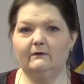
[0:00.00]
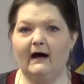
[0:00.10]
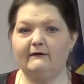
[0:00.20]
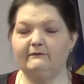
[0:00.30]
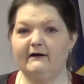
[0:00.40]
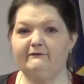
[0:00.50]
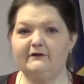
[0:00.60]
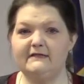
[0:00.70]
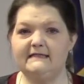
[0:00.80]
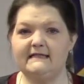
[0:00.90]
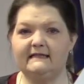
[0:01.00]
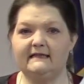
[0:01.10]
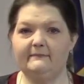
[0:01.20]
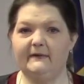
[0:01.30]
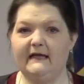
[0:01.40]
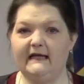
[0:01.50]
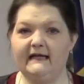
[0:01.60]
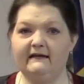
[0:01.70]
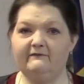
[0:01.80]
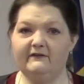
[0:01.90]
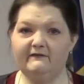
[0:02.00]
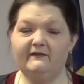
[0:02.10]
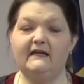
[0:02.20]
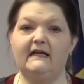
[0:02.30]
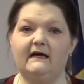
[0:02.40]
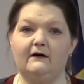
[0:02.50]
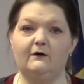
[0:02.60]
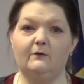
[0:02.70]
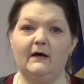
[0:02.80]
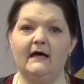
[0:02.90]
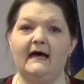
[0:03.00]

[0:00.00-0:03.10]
I referenced at the beginning of the video